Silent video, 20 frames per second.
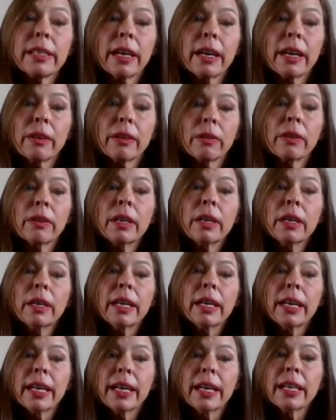So
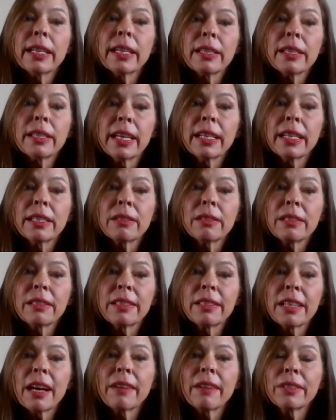it's
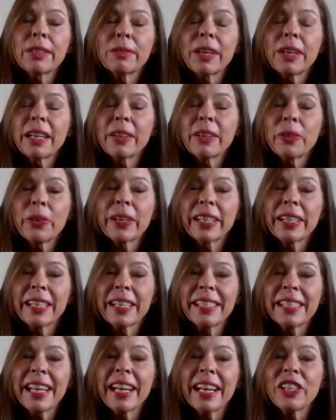tough to run an
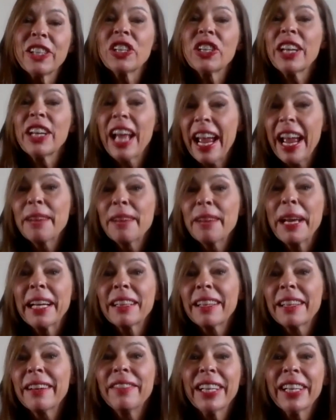organization and
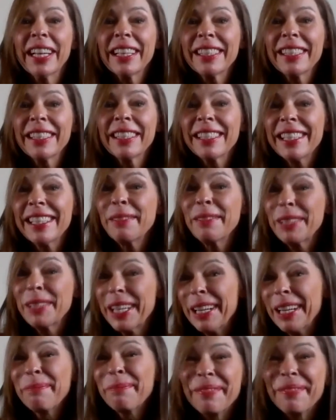make a living at the same
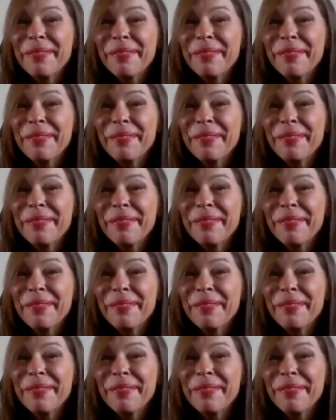time.